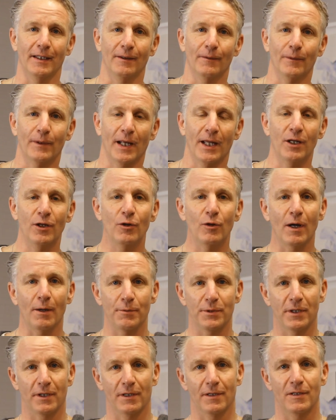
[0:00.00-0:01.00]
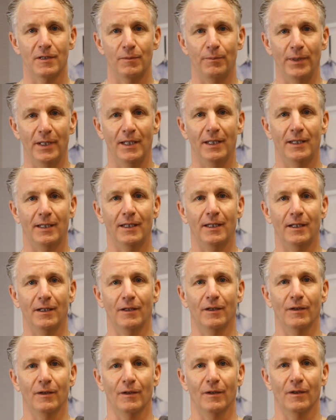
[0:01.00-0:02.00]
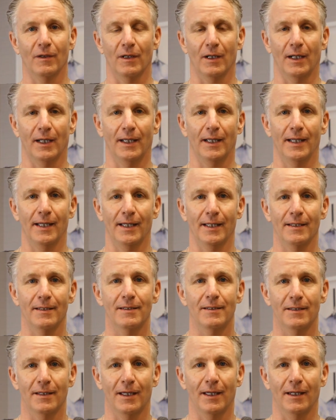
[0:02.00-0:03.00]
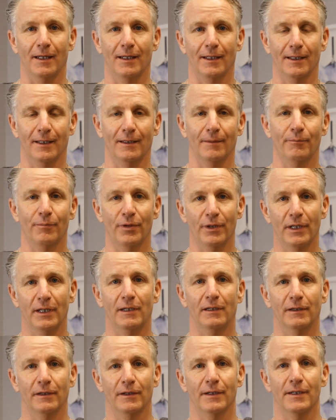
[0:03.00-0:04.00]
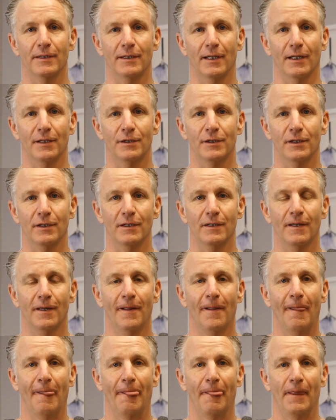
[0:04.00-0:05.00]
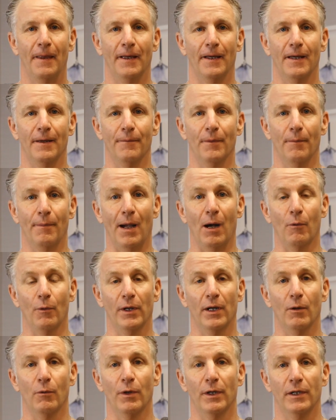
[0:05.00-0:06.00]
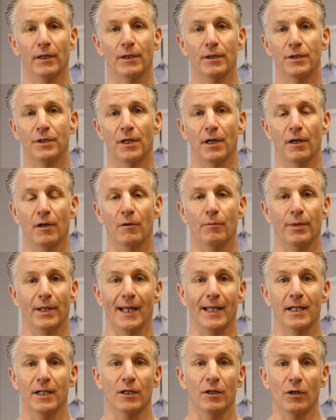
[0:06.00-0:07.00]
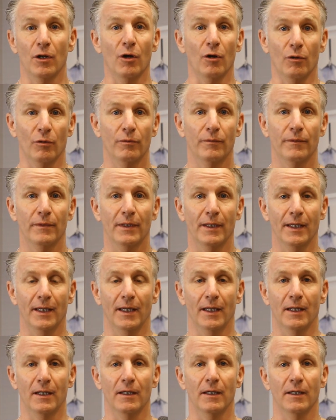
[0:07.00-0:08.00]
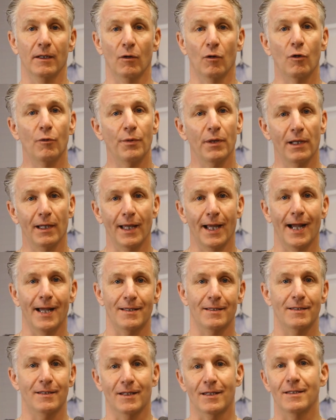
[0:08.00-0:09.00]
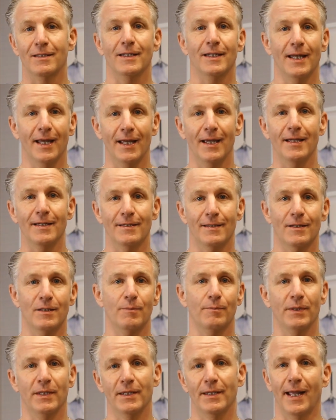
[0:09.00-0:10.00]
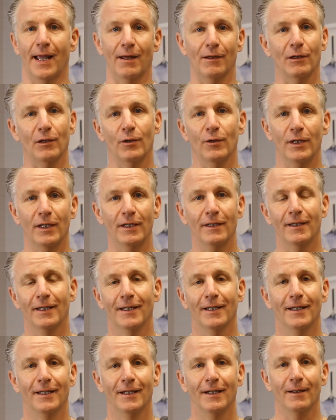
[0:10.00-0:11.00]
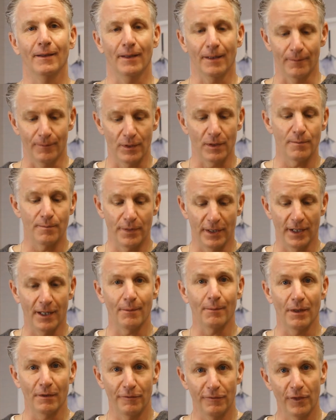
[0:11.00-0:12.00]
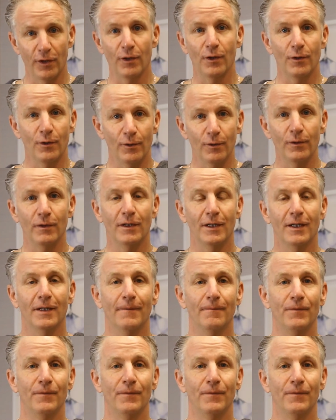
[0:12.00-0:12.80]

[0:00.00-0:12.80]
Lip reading: When I knew I was going to speak here, I set a pretty clear intention about what I wanted to share, but I didn't know. And over the last 60 days, it's been downloading. I've been on my phone,